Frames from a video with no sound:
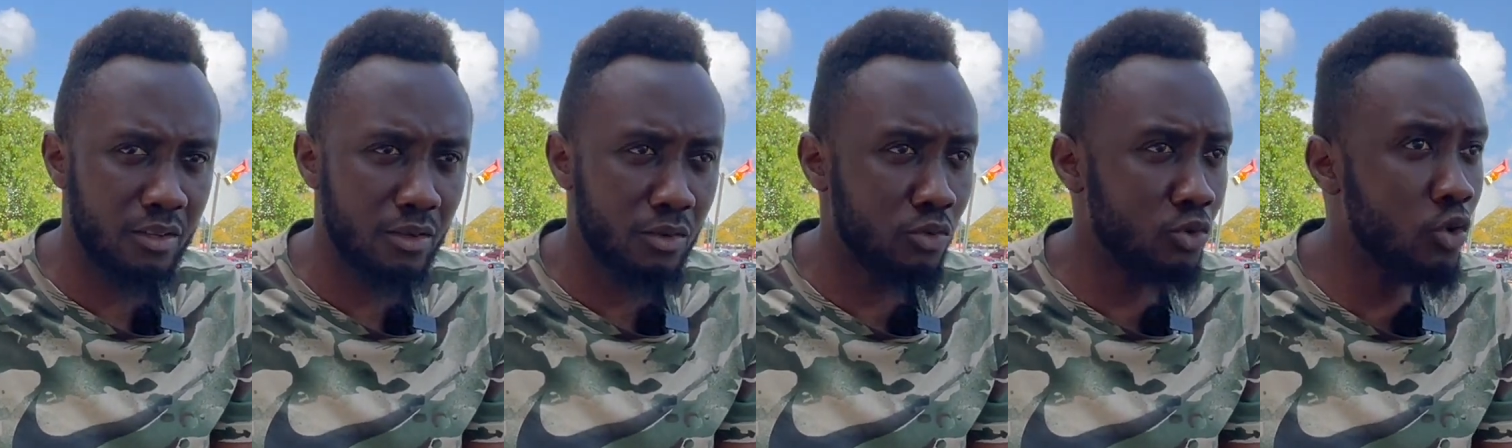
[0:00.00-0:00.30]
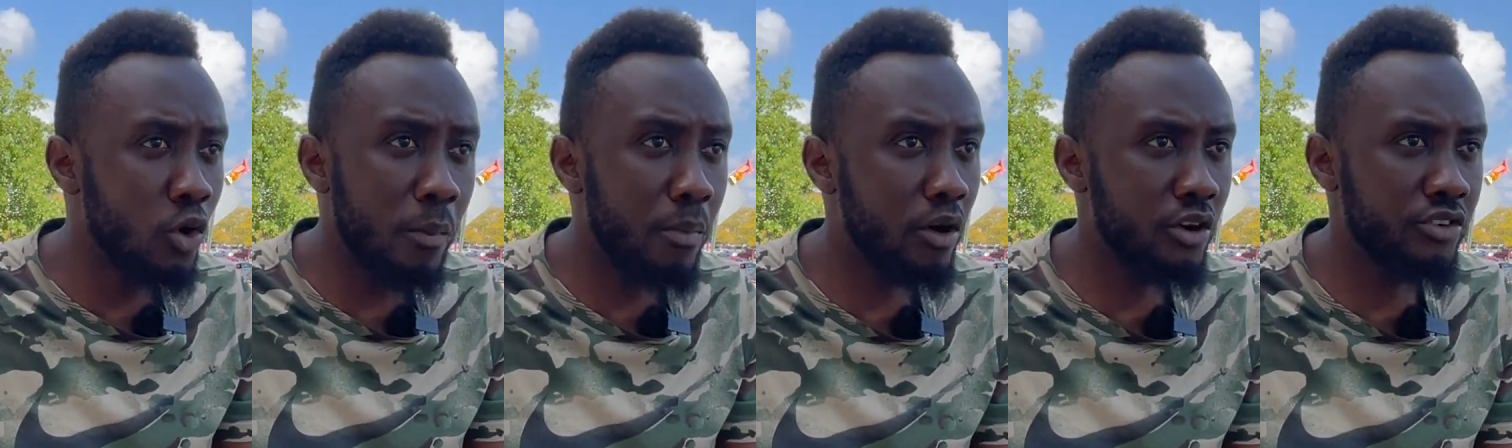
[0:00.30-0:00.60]

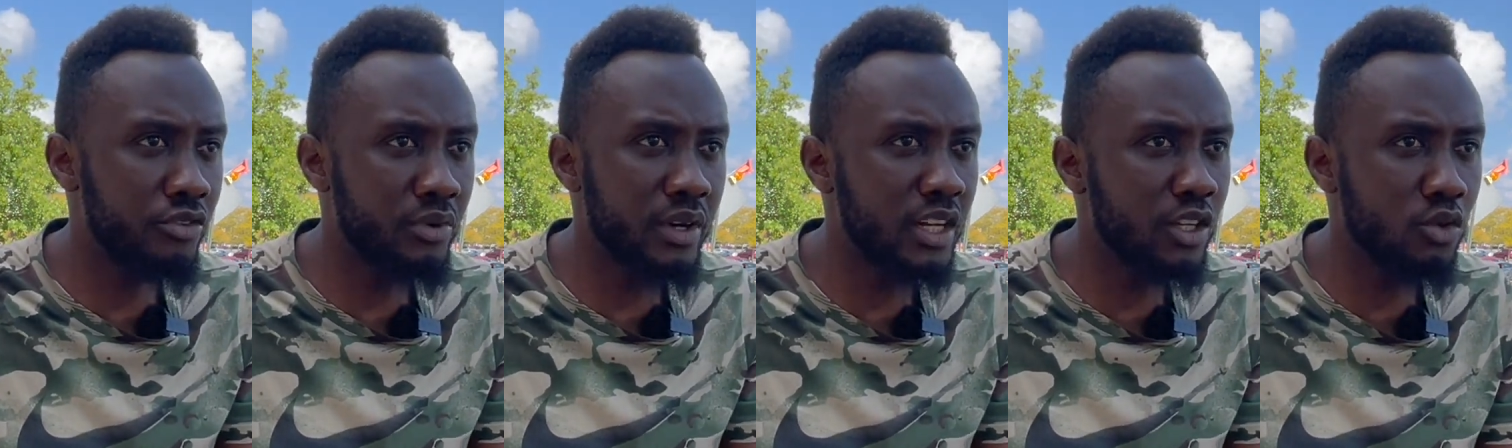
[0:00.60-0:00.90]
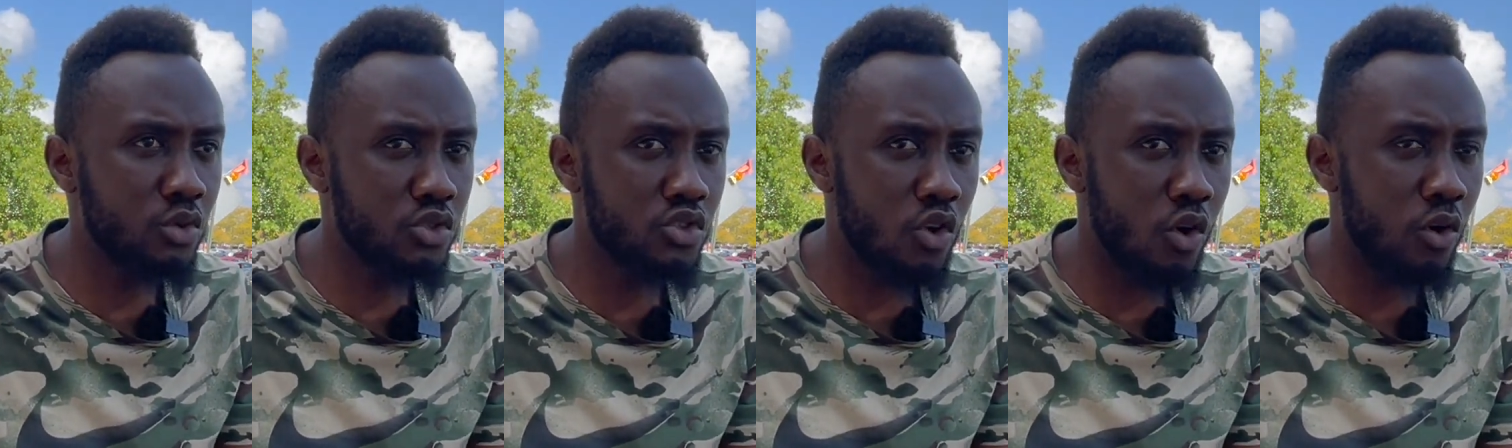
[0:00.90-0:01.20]
Nobody really
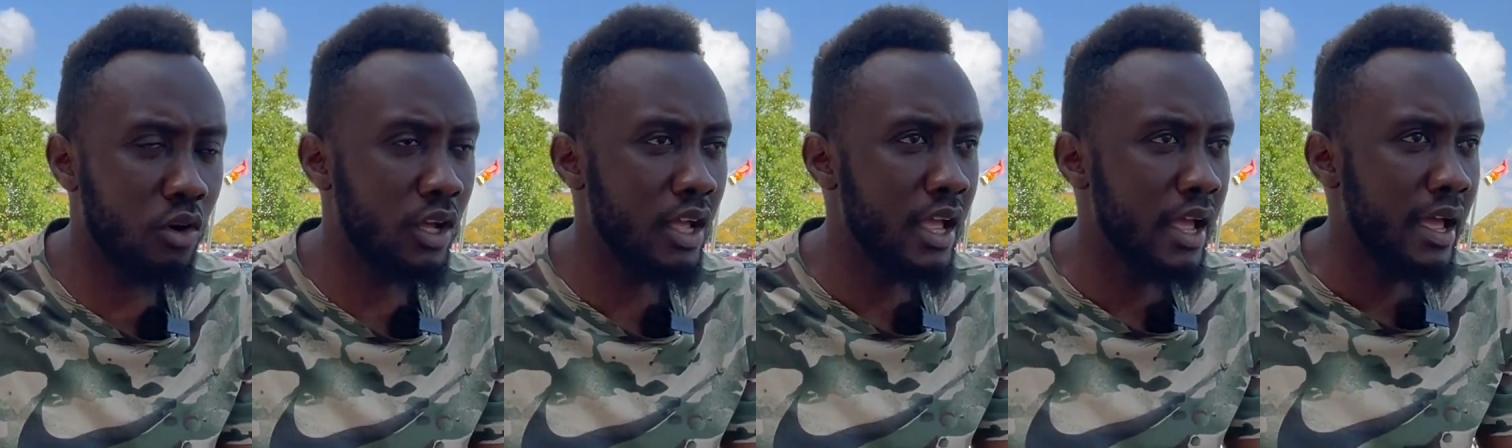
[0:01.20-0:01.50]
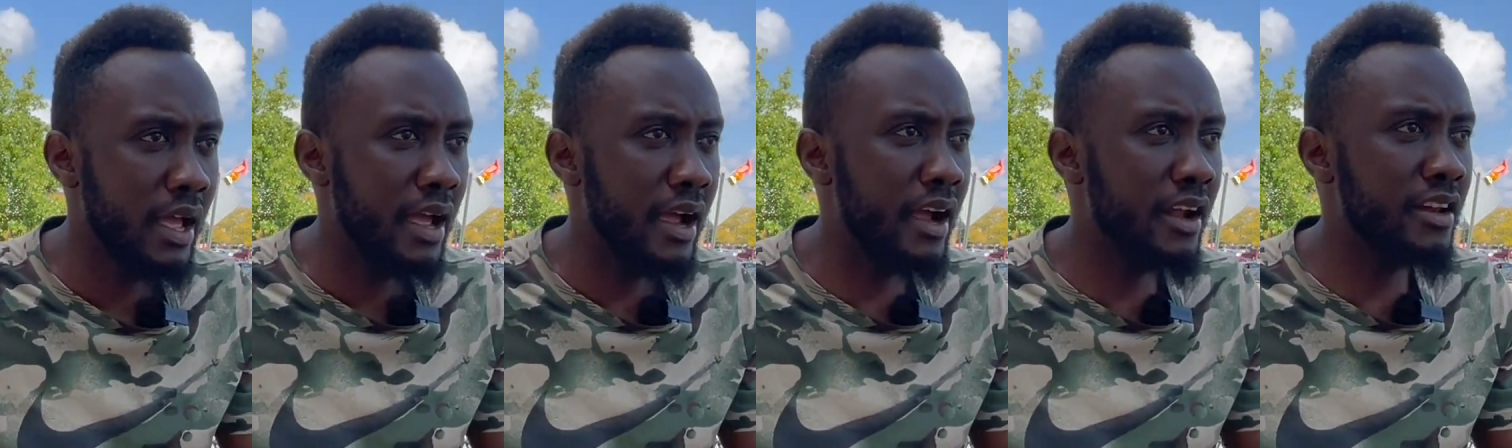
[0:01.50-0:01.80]
could talk.
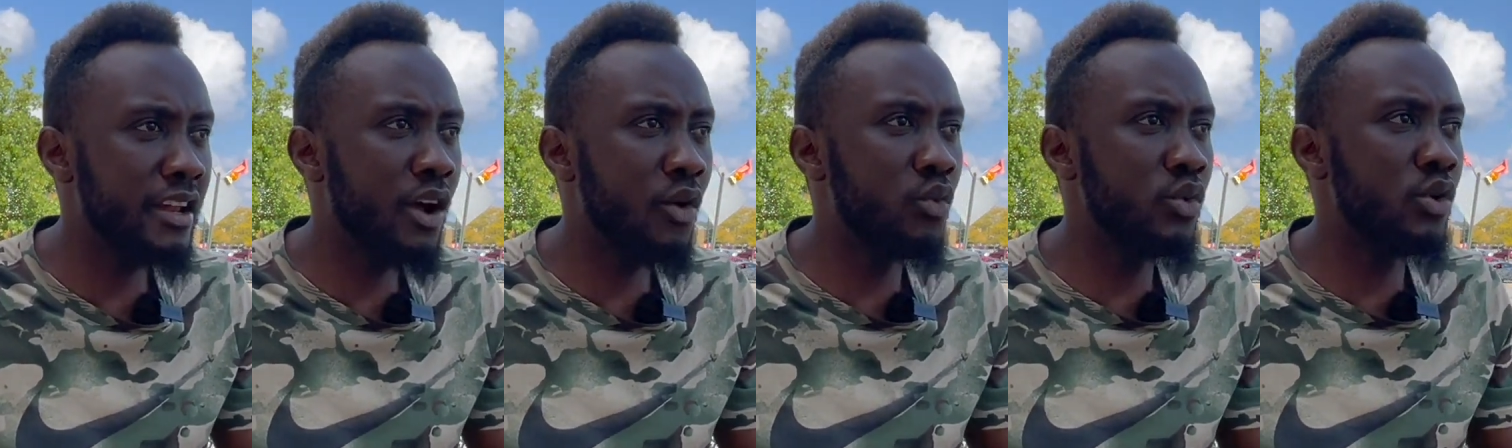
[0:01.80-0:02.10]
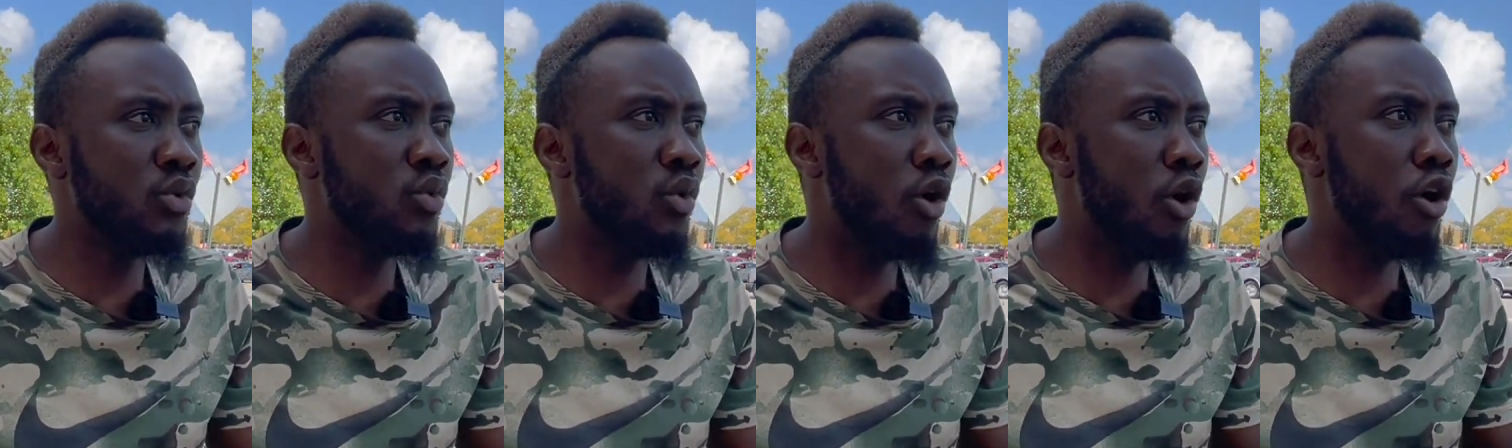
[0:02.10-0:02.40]
And then we
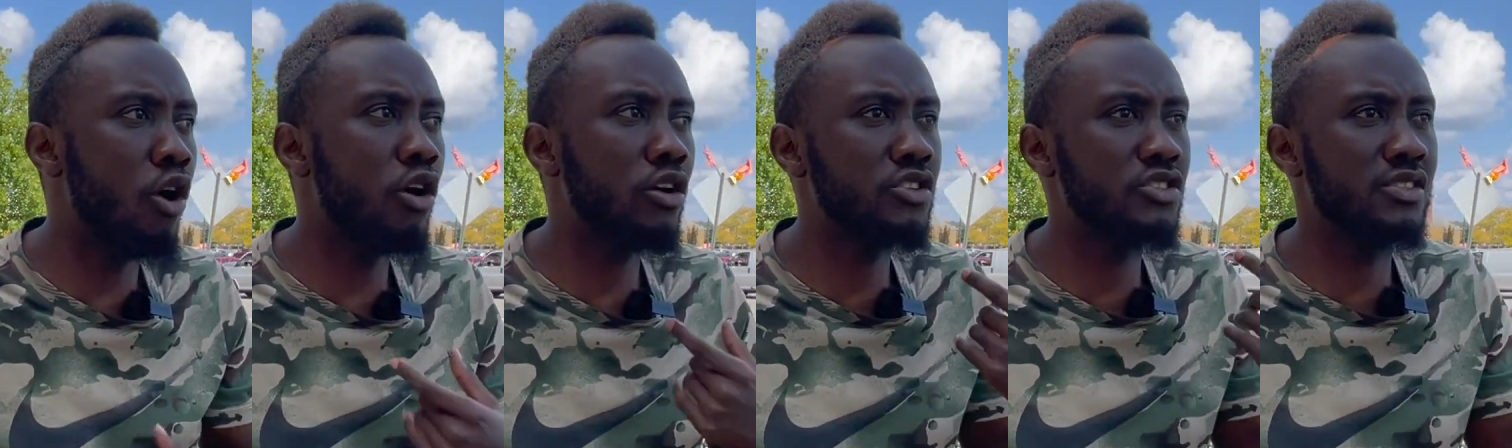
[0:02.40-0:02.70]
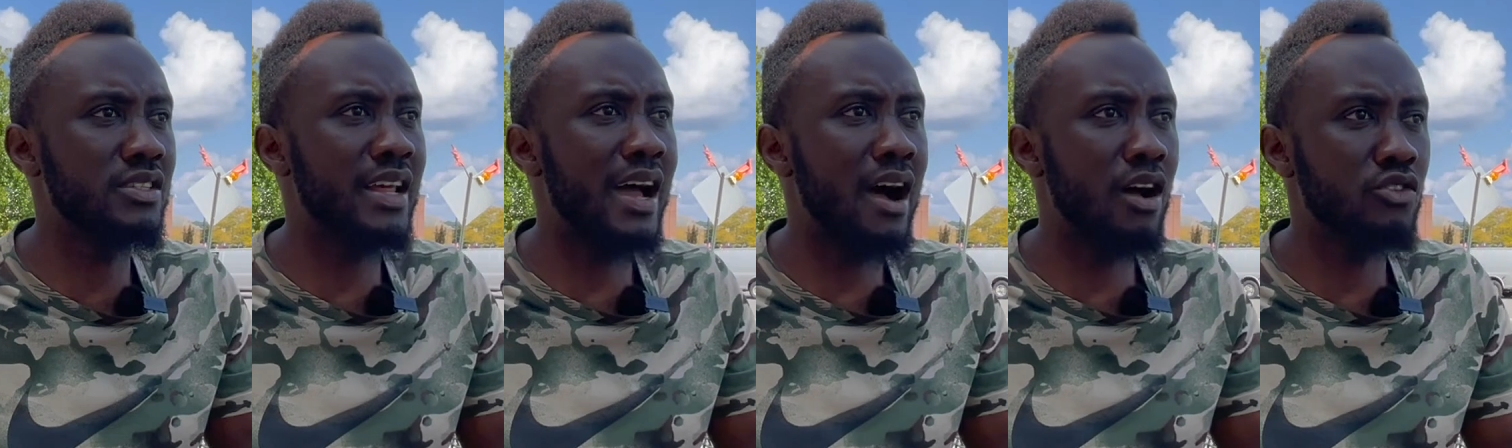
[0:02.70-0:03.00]
walked
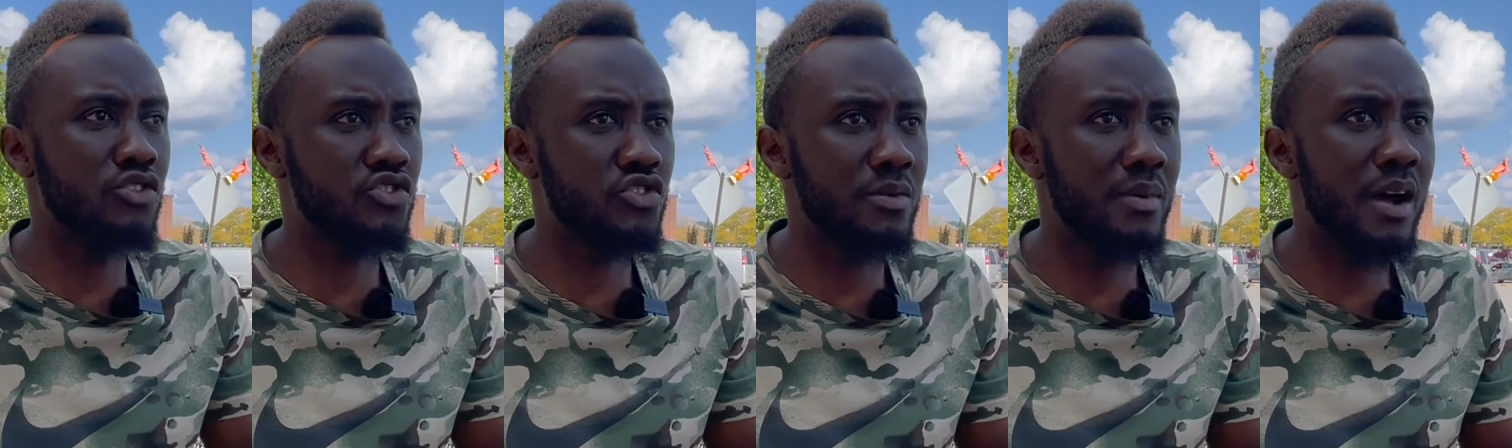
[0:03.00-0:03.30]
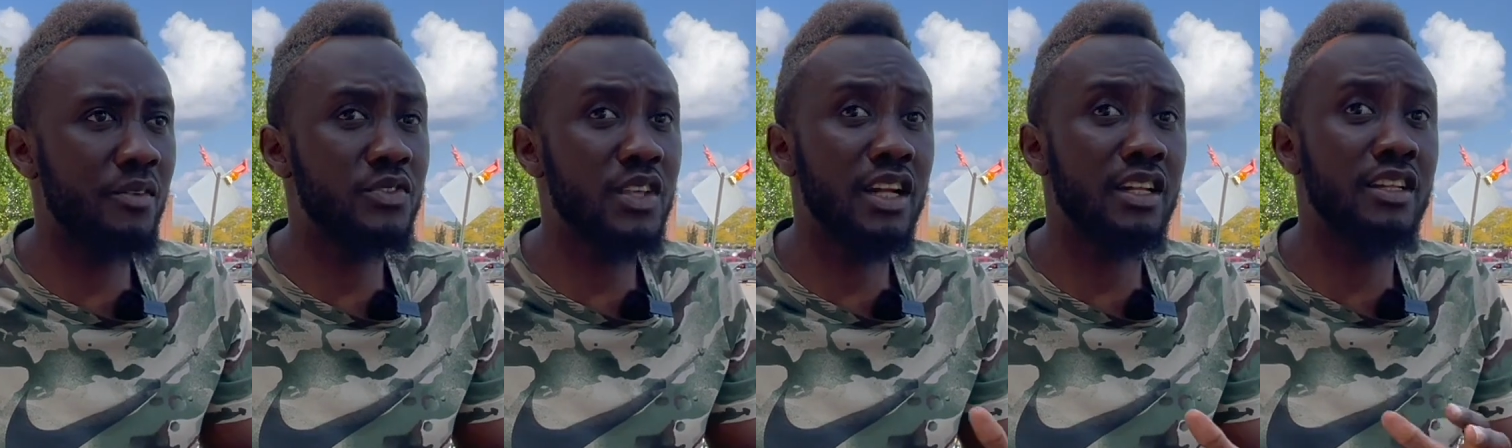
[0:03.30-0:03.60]
downstream
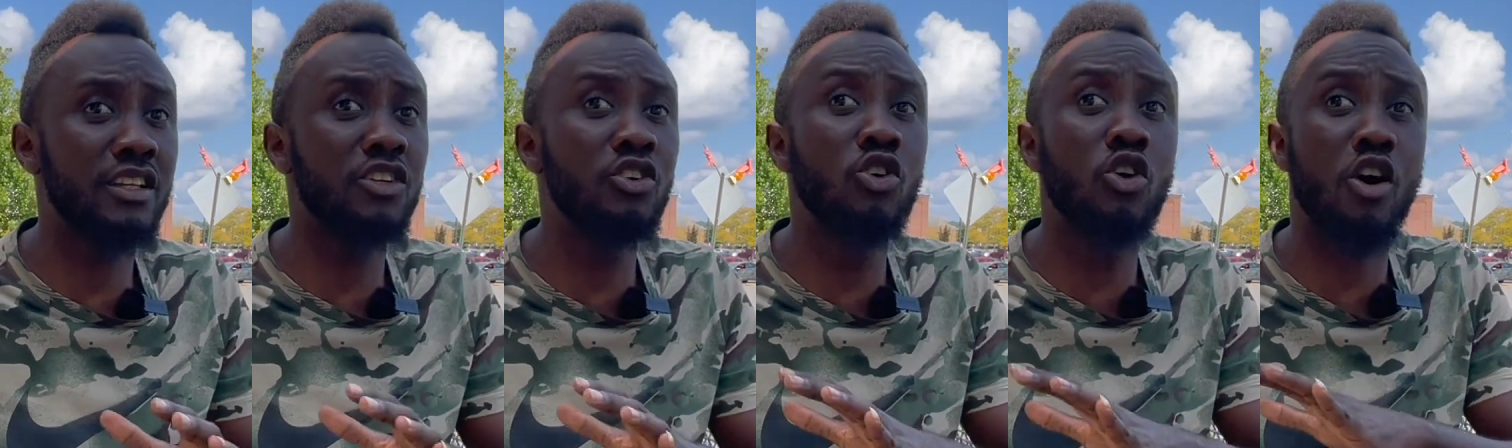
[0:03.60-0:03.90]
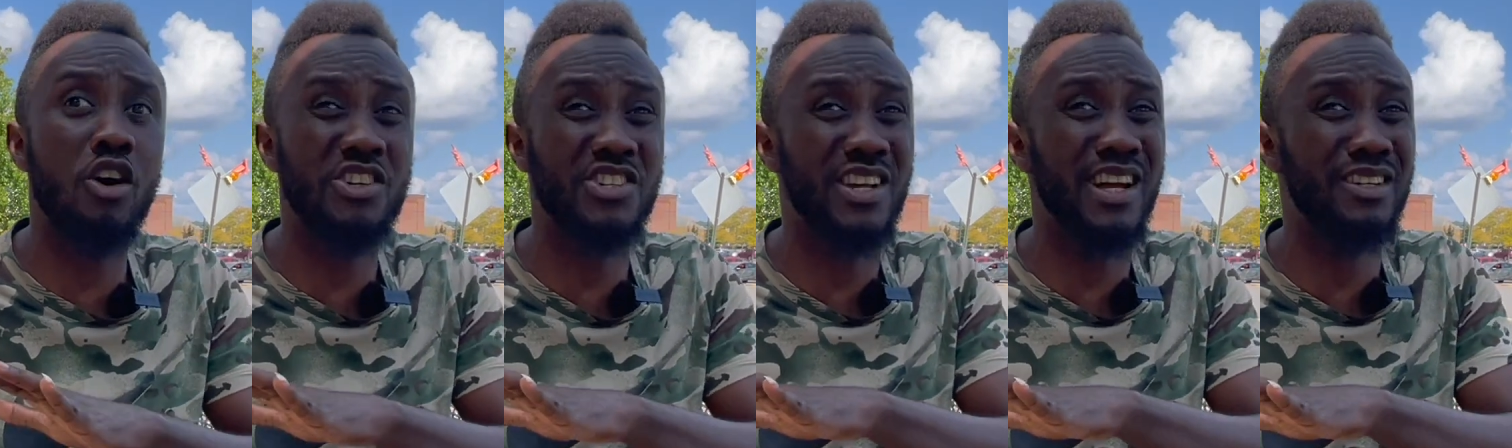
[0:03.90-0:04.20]
after the
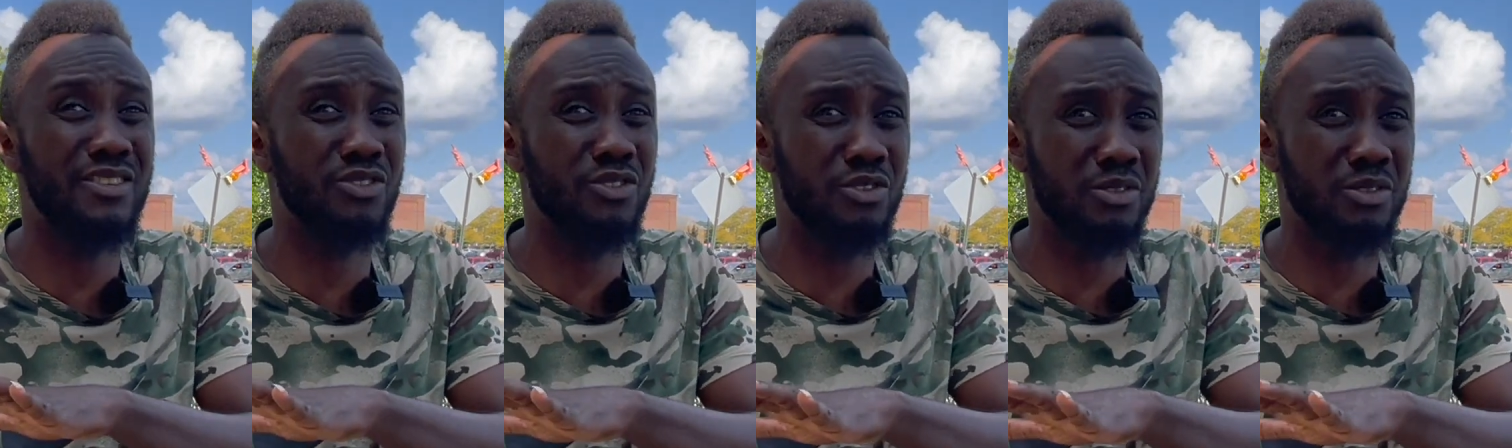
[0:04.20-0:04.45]
gush had